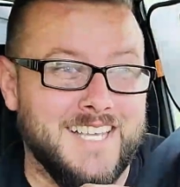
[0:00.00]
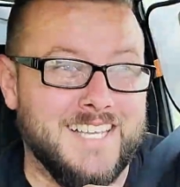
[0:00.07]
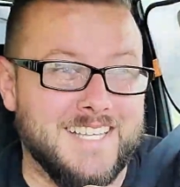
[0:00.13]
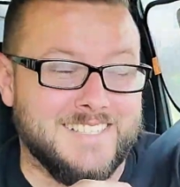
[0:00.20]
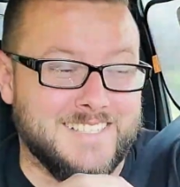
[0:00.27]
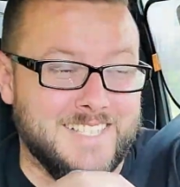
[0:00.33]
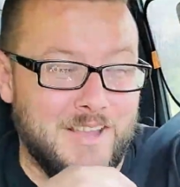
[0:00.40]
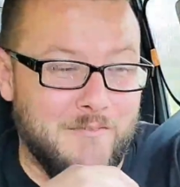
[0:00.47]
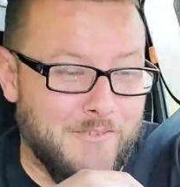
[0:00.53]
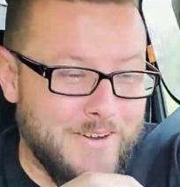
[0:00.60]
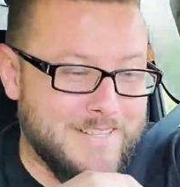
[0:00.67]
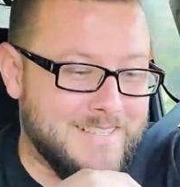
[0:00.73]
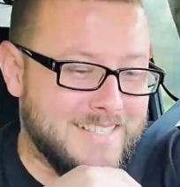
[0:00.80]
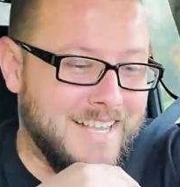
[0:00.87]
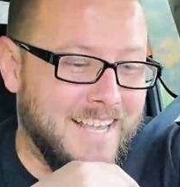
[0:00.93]
a
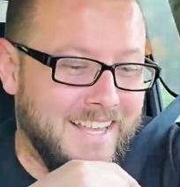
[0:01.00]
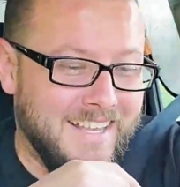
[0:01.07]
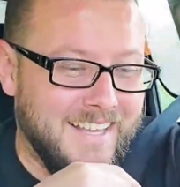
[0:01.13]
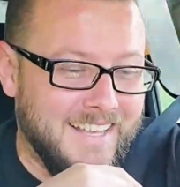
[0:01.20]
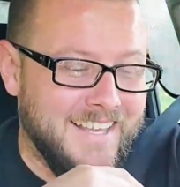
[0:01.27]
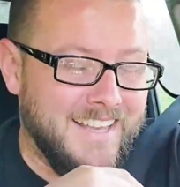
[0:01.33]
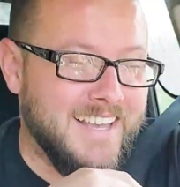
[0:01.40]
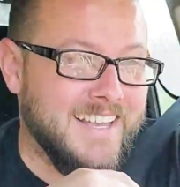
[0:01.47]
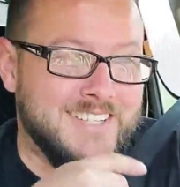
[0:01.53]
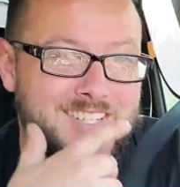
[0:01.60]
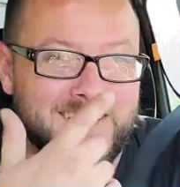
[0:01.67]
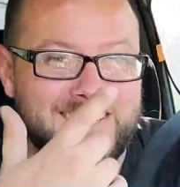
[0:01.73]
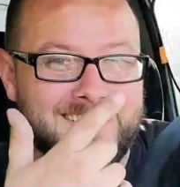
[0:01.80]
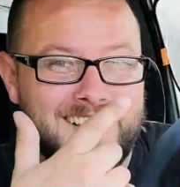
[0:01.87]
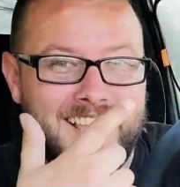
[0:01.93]
difference.
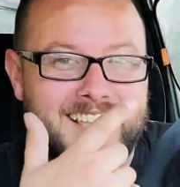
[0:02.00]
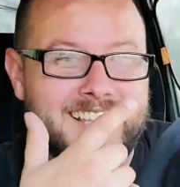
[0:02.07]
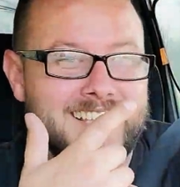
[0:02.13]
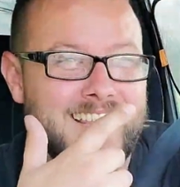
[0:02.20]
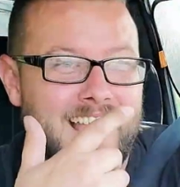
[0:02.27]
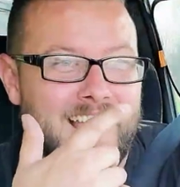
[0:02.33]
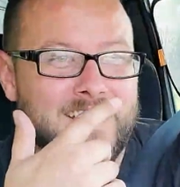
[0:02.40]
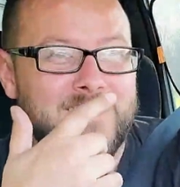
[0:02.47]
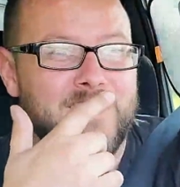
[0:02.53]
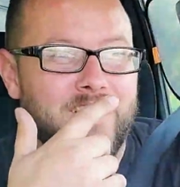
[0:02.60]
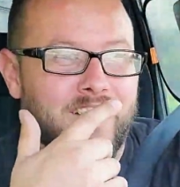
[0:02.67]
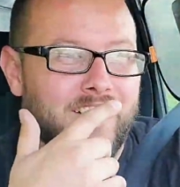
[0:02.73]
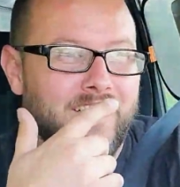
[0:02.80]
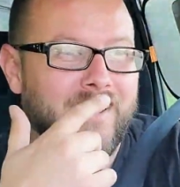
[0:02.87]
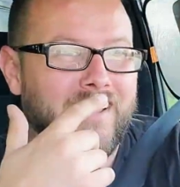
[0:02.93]
Just taking that
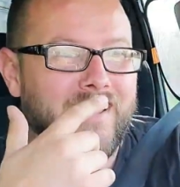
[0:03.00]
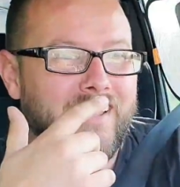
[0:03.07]
turn,